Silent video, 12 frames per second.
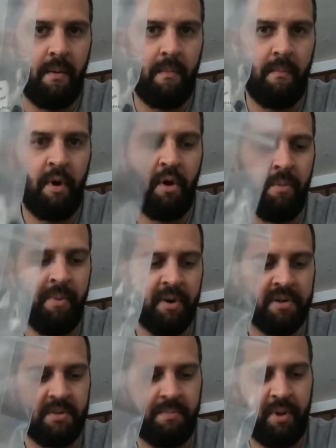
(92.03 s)

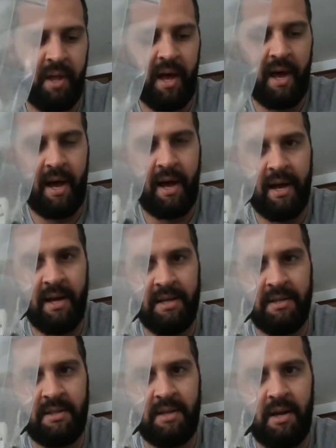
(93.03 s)
Motobilt
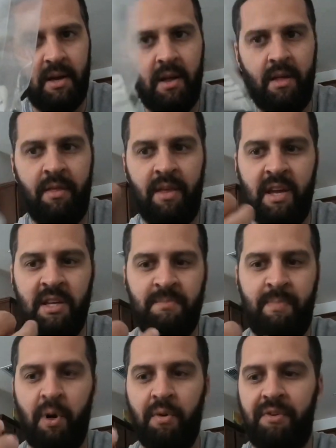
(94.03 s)
supplies these
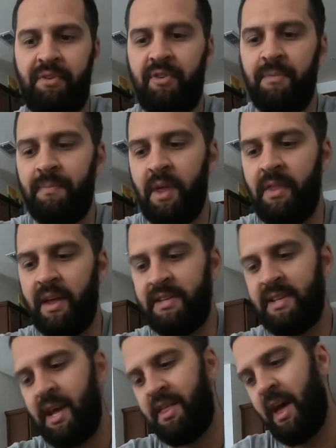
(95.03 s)
bolts, and they
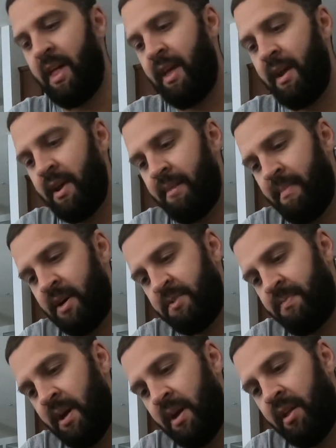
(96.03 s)
say that they must
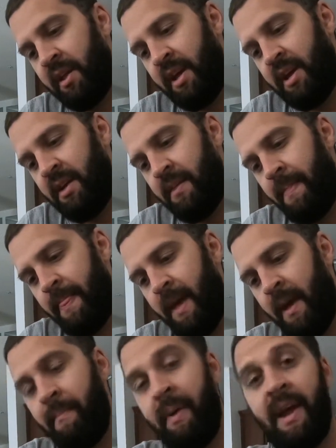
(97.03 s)
be cleaned
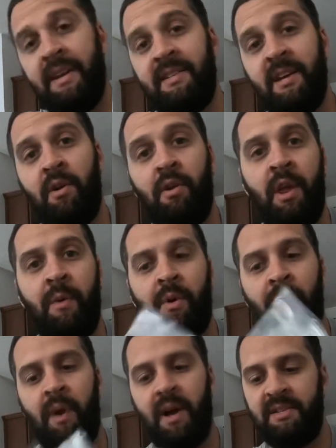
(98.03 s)
and painted or they will
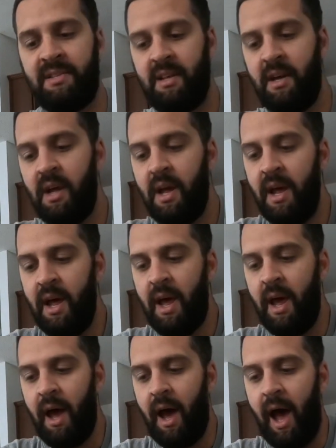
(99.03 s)
rust.
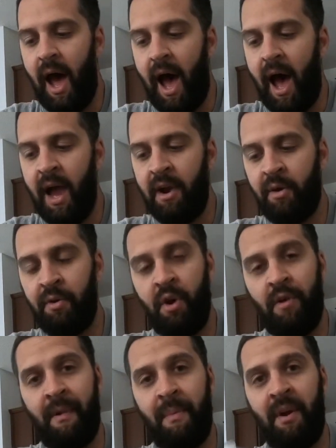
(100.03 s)
I don't know
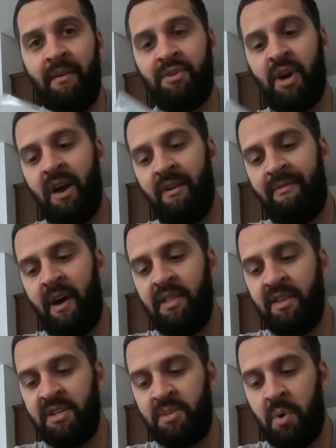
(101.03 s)
if I'm going to try to find
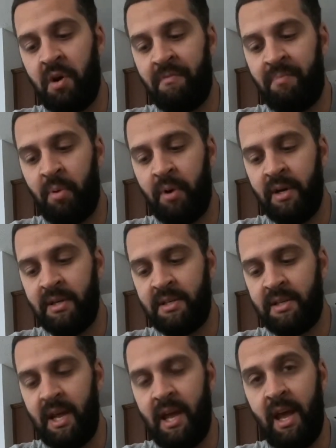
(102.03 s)
these 12
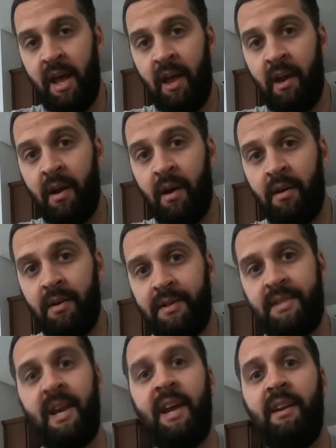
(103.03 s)
points in
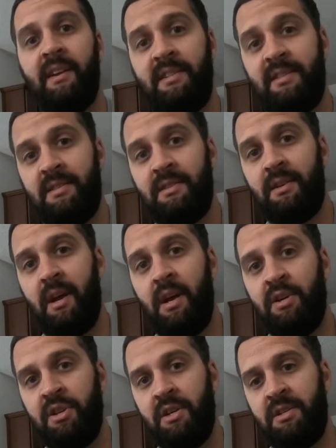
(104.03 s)
stainless
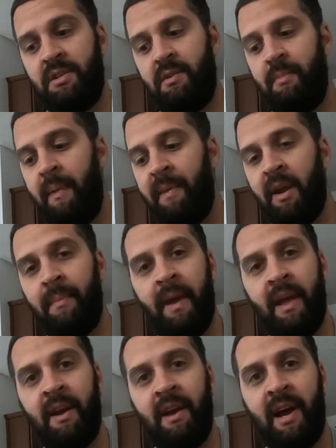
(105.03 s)
and just maybe get them
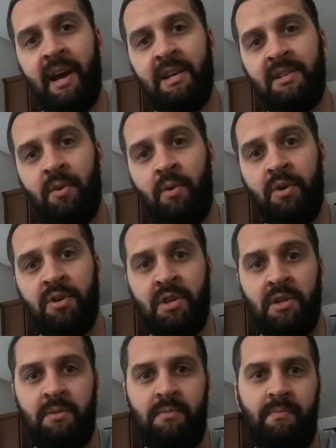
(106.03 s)
anodized or
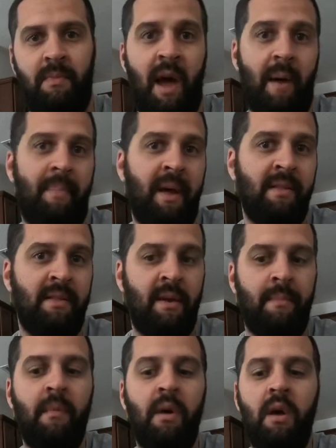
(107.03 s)
just not paint
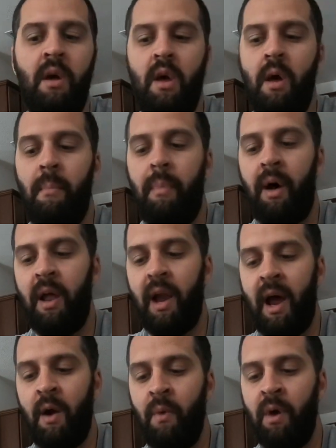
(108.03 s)
them, but
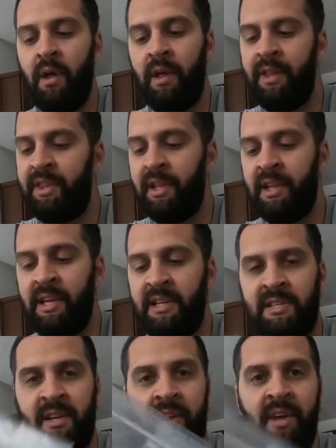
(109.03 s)
I will at the
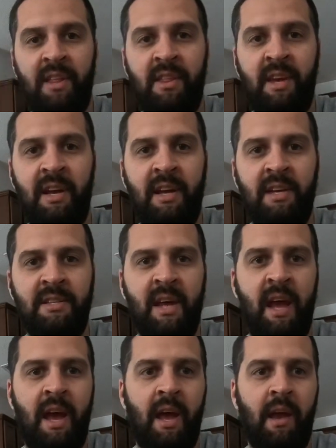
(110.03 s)
least clean these
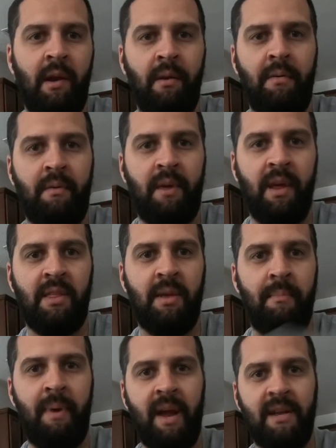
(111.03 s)
and get
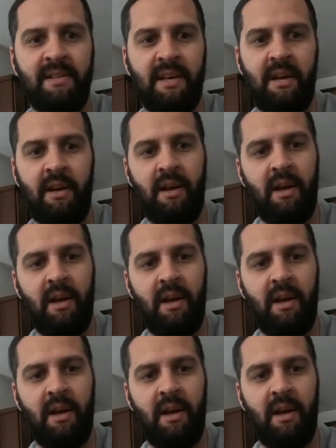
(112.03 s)
them painted.